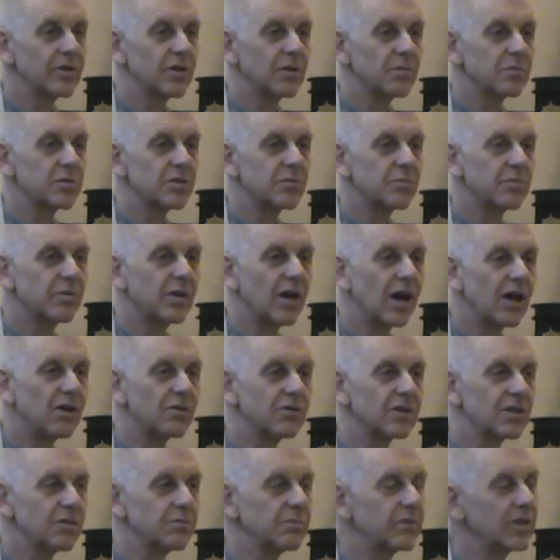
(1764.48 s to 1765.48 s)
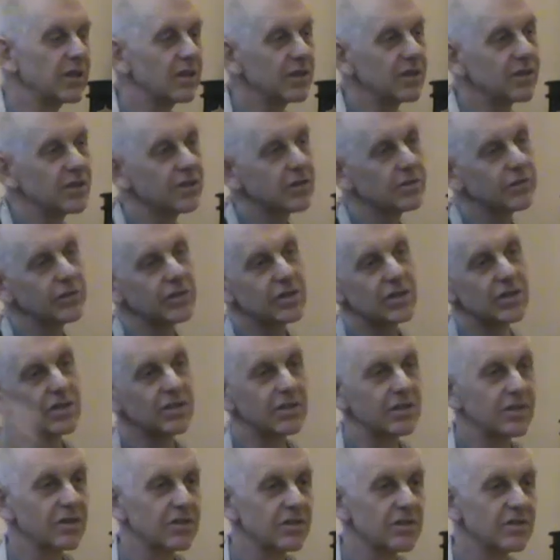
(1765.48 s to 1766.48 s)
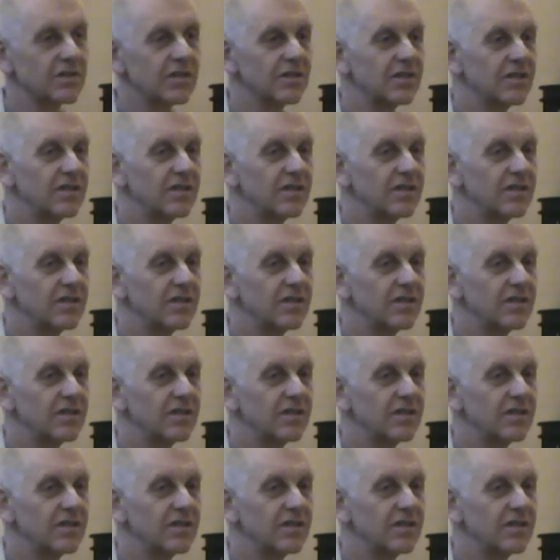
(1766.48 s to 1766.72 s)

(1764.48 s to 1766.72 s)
becomes proud, immediately Krishna just